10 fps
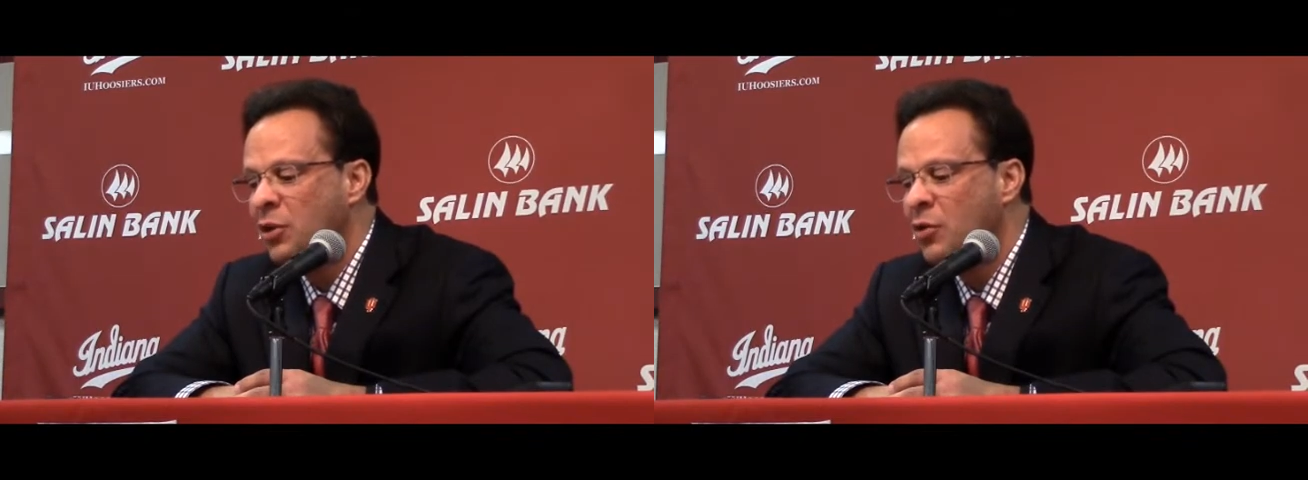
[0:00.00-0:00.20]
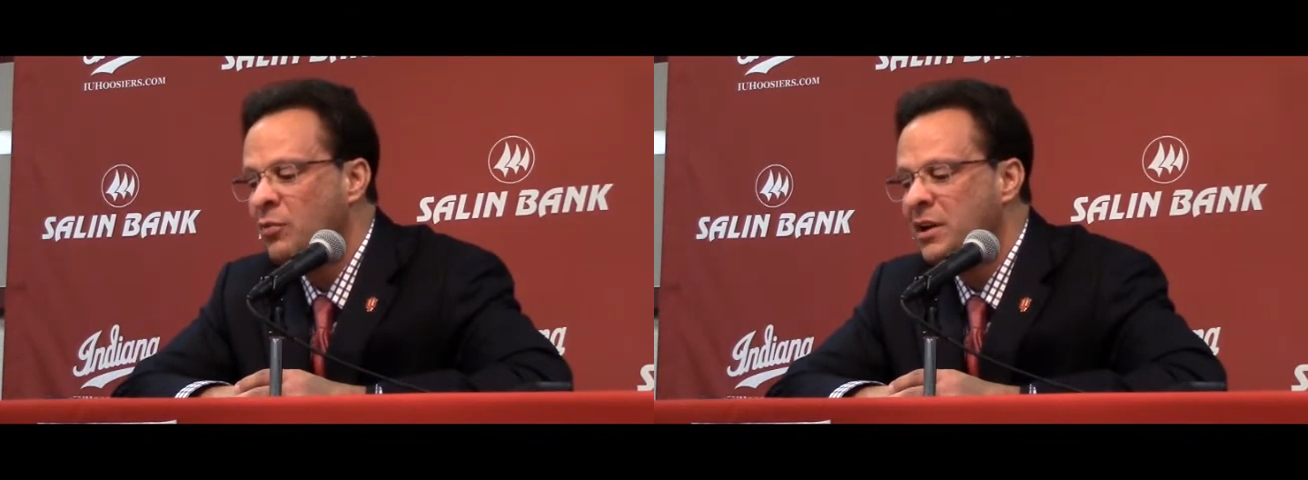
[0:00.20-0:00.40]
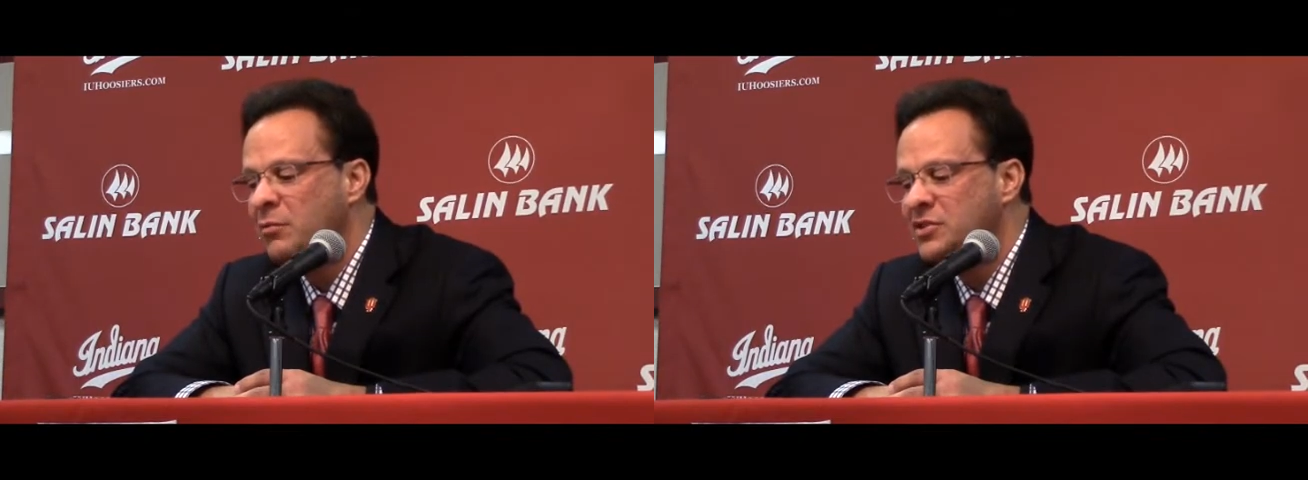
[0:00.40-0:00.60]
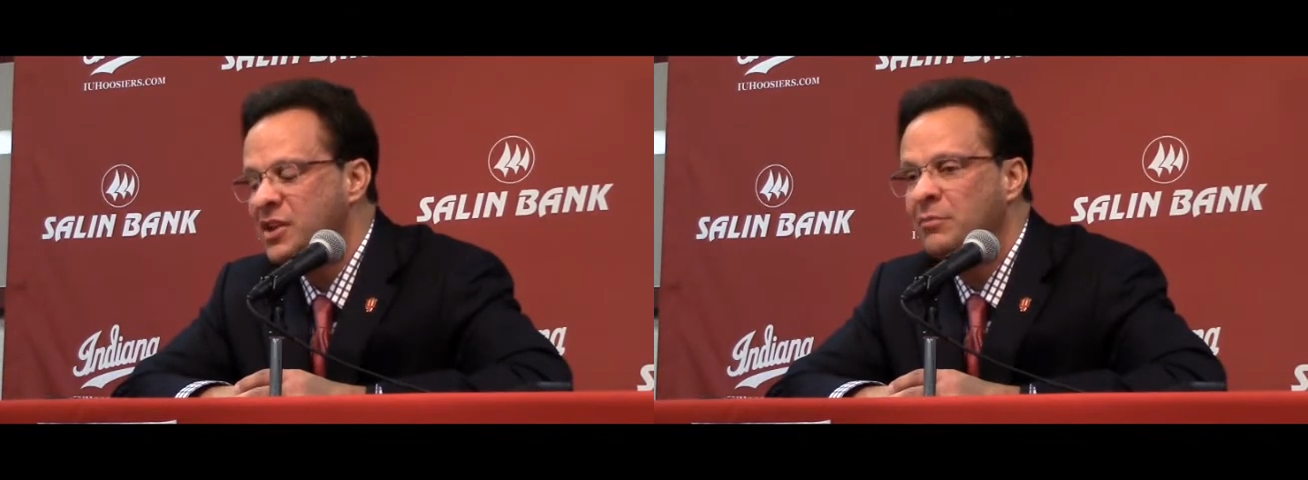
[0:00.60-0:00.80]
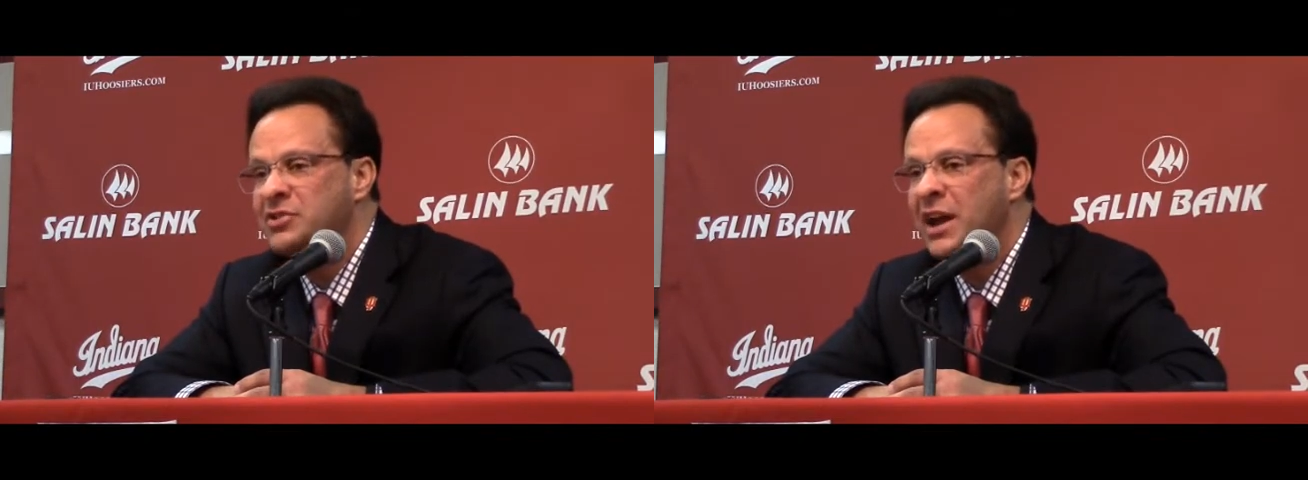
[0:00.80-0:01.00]
learned when
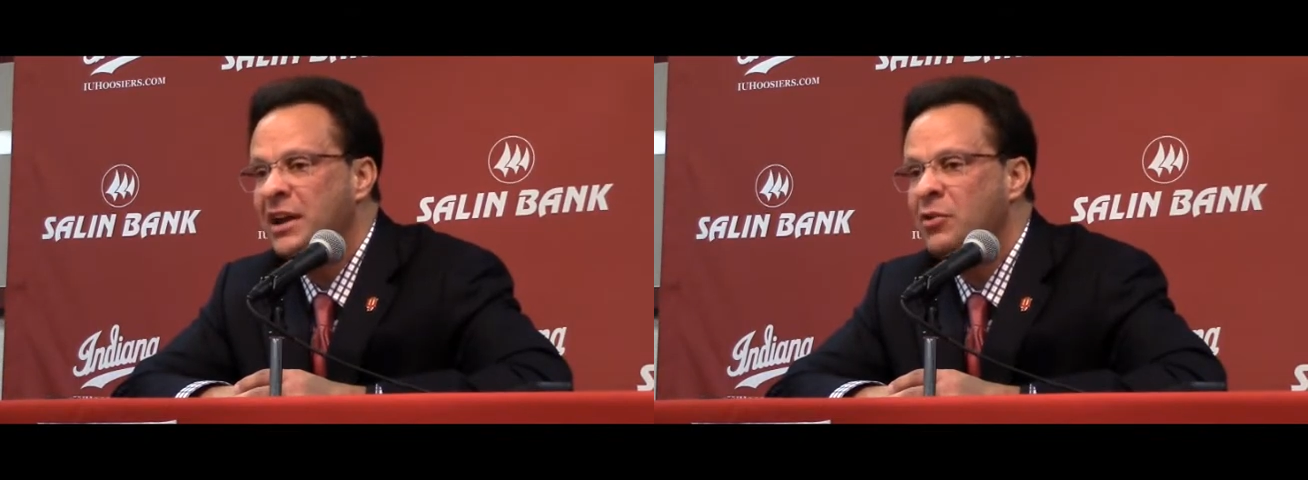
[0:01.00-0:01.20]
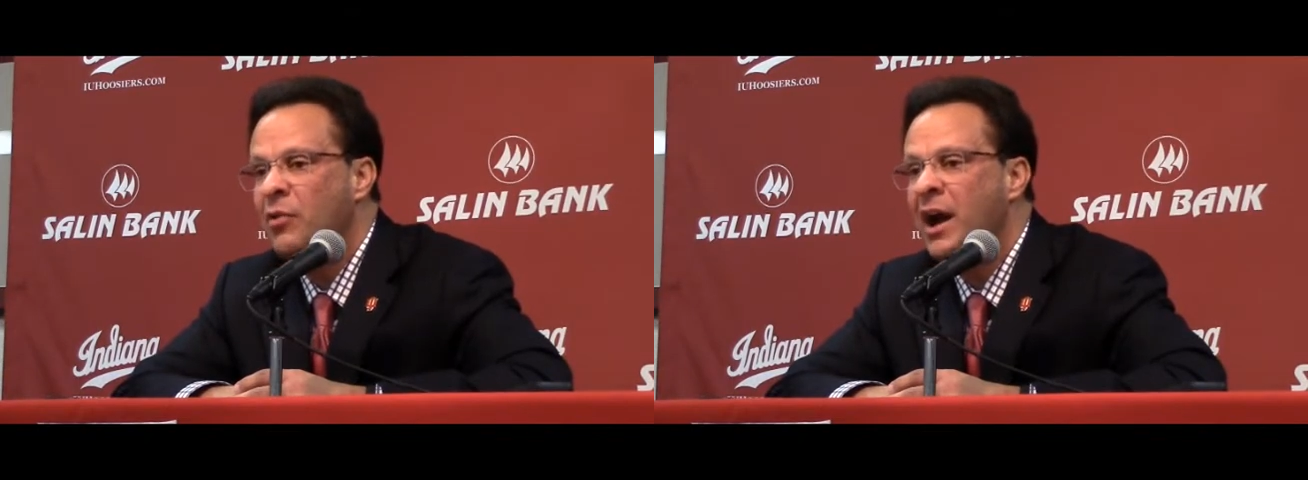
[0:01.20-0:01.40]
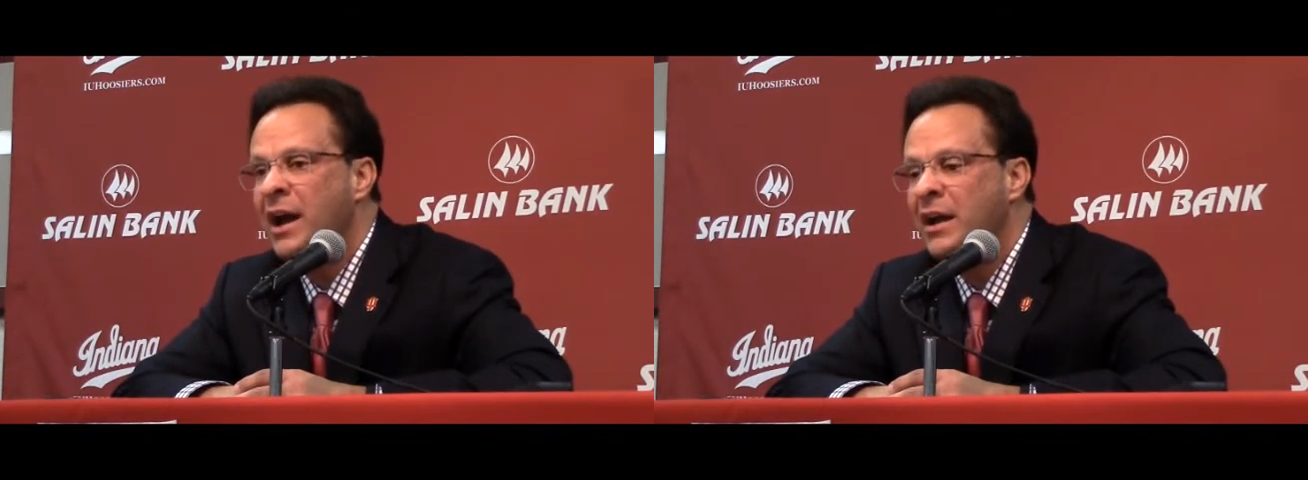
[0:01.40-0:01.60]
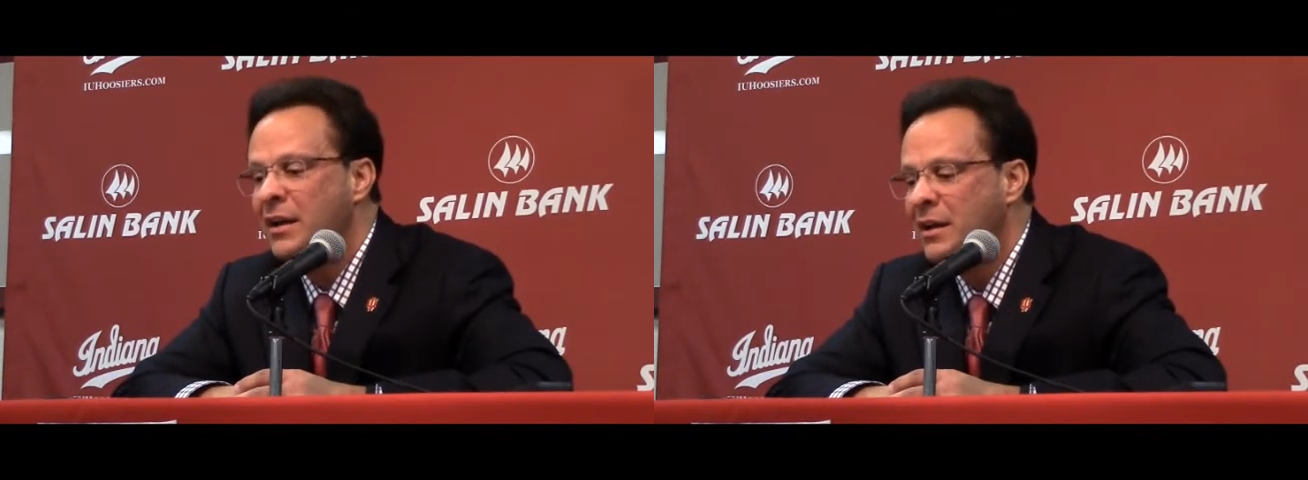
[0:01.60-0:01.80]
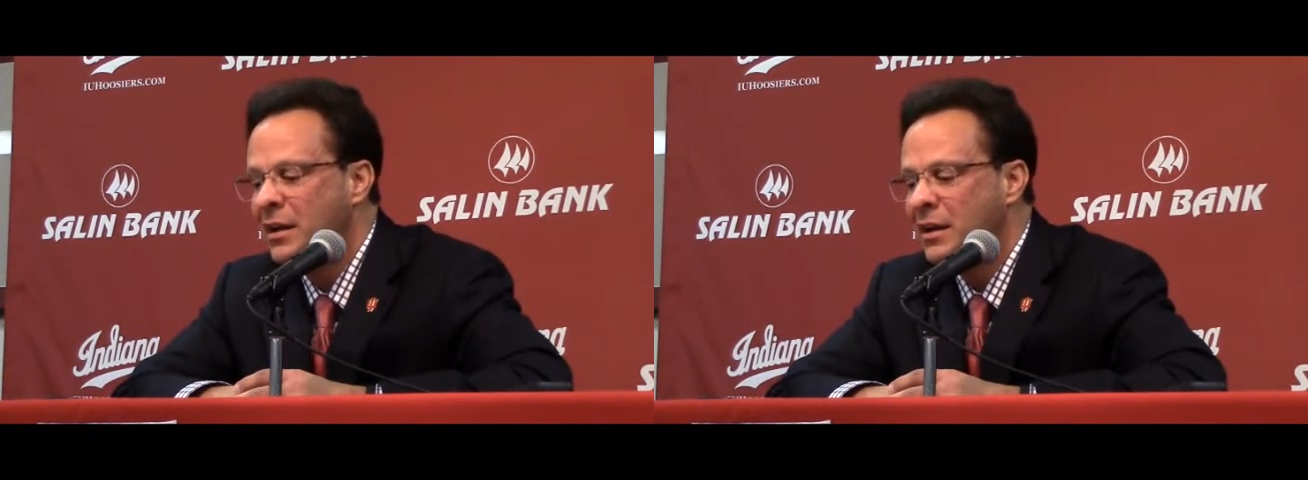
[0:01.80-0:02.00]
something's taken away